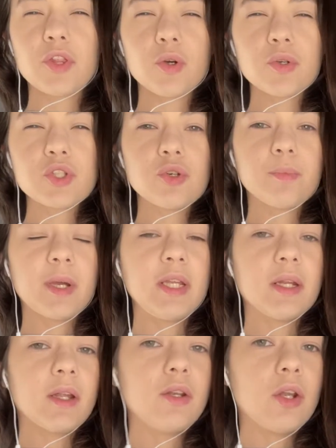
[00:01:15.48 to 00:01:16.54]
those who might
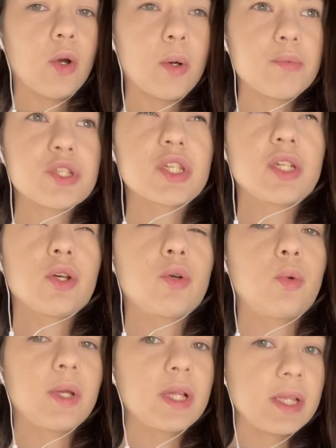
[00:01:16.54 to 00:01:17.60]
not know, I'm just gonna
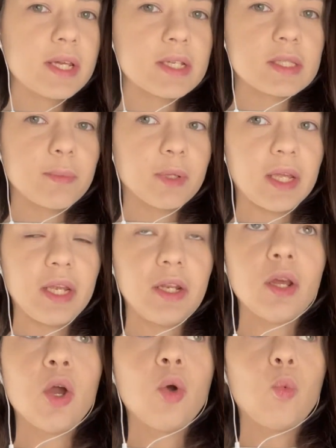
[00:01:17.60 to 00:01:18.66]
quickly explain
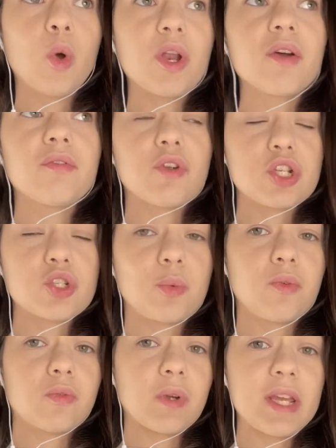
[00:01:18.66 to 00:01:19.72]
what a
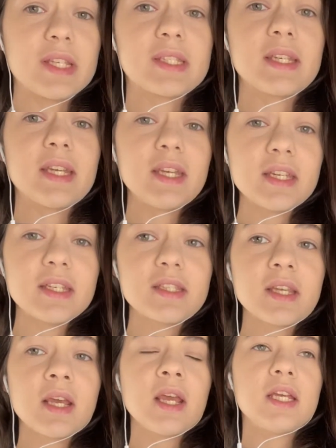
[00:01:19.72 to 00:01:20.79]
virtual race is.
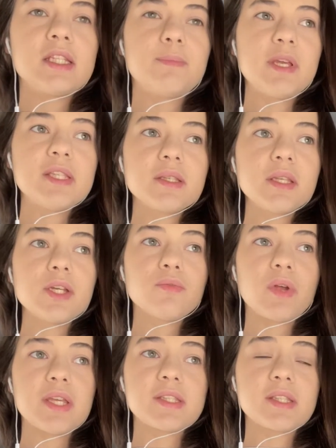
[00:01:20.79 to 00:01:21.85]
It's basically a
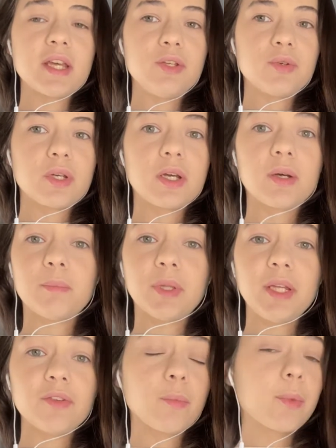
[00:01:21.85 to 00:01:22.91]
race that you can
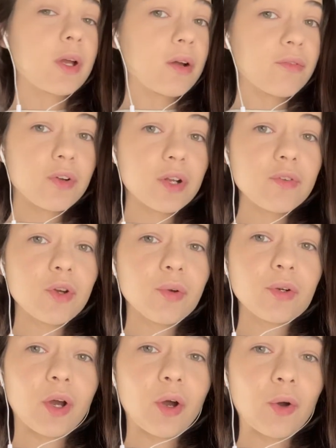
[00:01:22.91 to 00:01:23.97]
complete from the comfort of your own
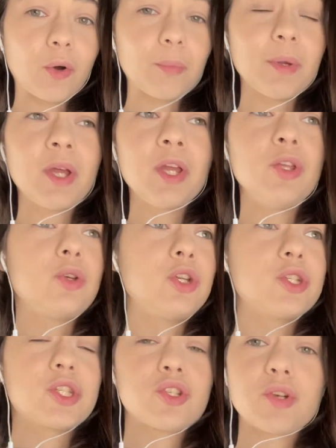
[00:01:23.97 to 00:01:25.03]
home. You can
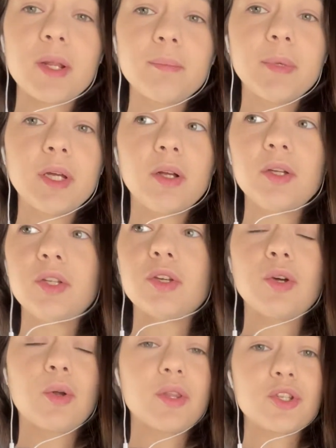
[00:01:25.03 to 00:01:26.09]
use a treadmill, you could
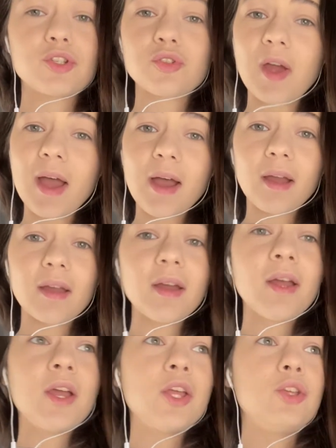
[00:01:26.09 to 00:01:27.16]
go to the track,
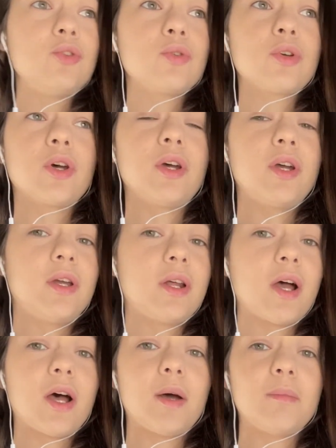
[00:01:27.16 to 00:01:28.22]
you could
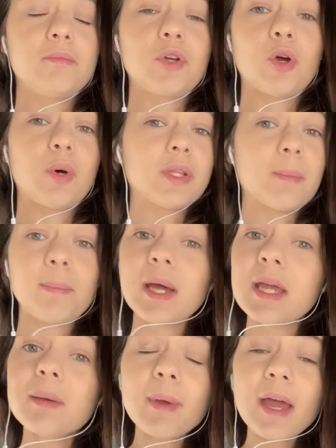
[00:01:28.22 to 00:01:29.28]
um, go on the
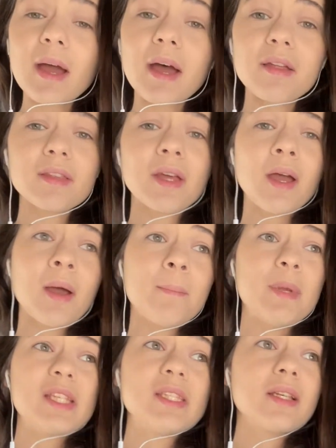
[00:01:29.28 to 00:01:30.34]
bike path,
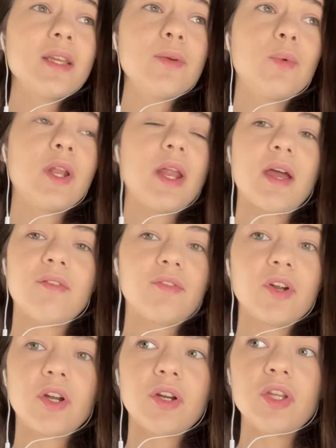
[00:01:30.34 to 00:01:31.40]
basically
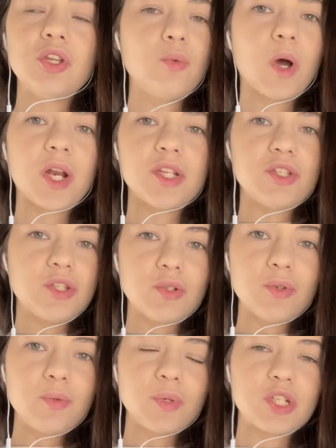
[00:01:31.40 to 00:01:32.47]
whatever you wanna
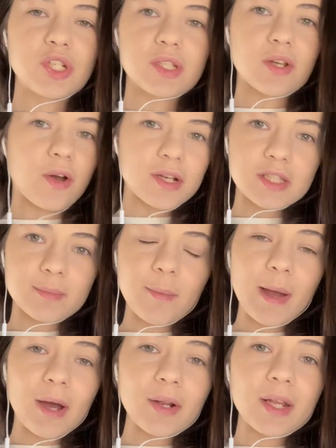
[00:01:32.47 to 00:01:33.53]
do, which is awesome
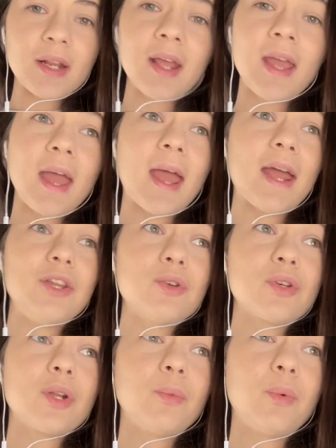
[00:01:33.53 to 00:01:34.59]
about it. And you
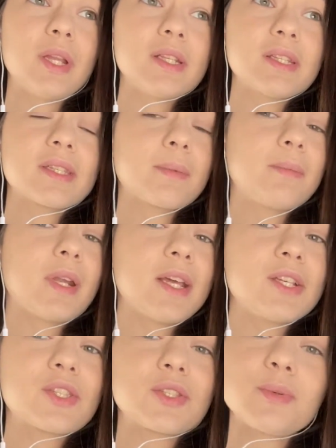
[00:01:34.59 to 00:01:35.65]
can win some
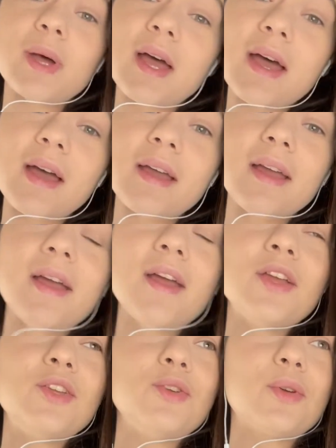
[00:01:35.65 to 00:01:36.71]
nice swag.
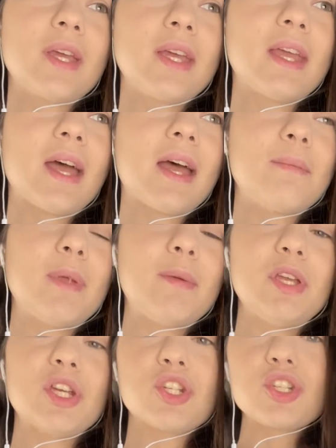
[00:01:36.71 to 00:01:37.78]
You can get
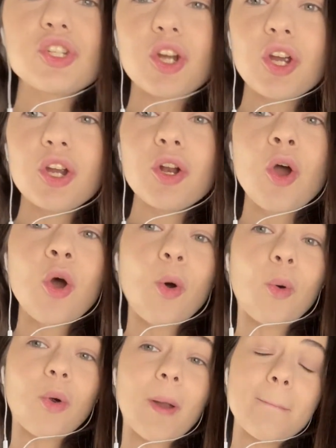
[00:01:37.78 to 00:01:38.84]
maybe a shirt
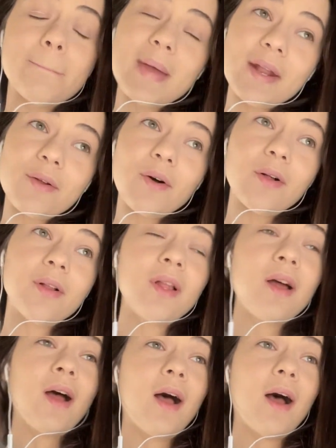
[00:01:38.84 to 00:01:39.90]
or a medal,
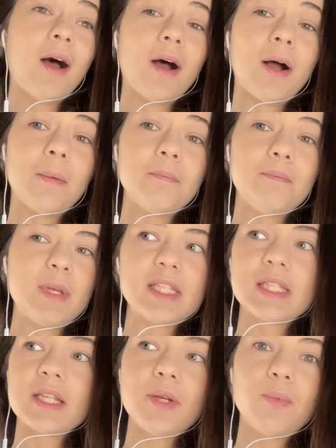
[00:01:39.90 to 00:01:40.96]
um,
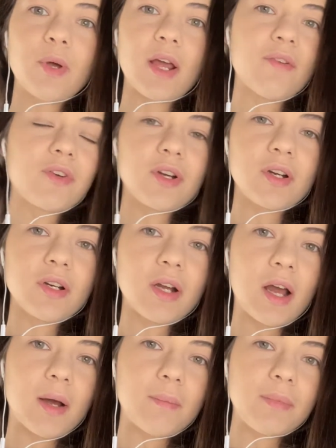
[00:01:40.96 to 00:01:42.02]
basically whatever
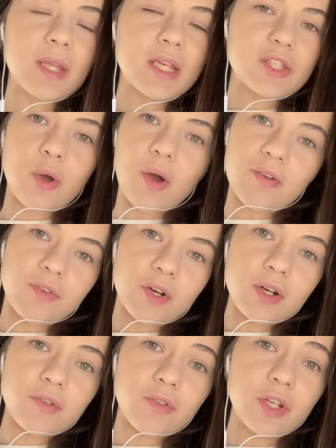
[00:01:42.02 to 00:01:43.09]
um, is
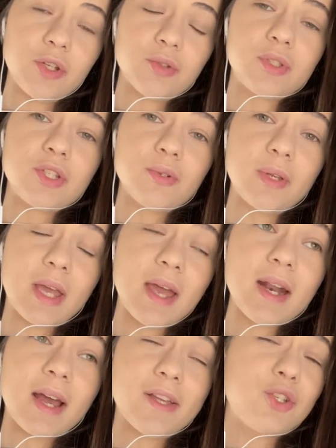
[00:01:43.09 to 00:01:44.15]
offered for you to get.
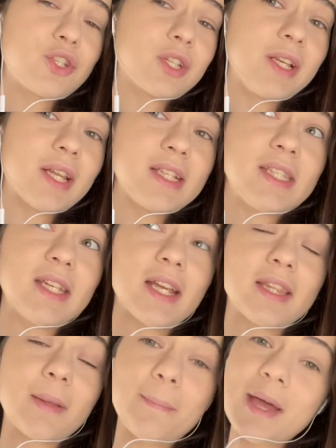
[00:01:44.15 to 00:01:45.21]
I usually like to
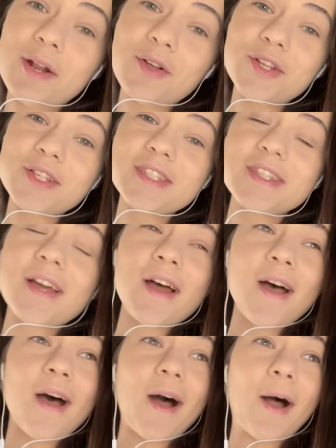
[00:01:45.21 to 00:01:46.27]
get the medals.
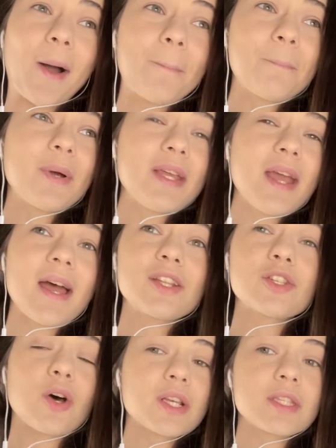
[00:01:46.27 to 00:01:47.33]
Um, but yeah, it's
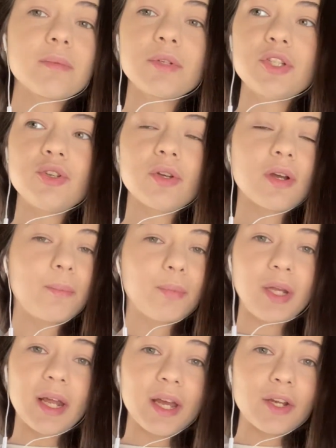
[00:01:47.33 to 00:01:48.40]
awesome because you can
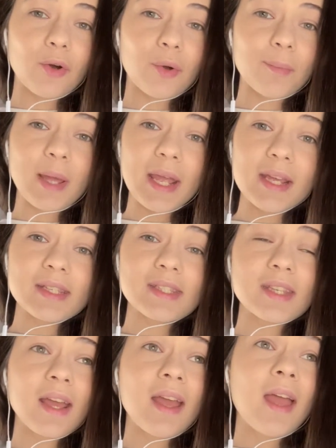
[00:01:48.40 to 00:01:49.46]
complete it at your own pace
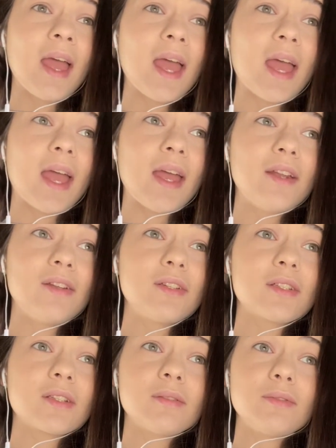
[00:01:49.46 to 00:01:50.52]

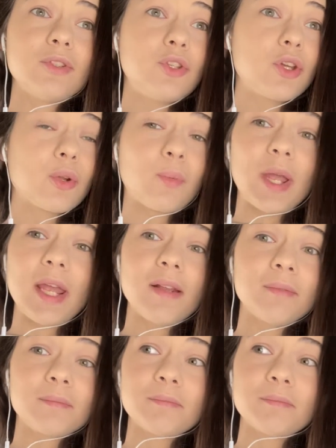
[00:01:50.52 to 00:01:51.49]
and you can wait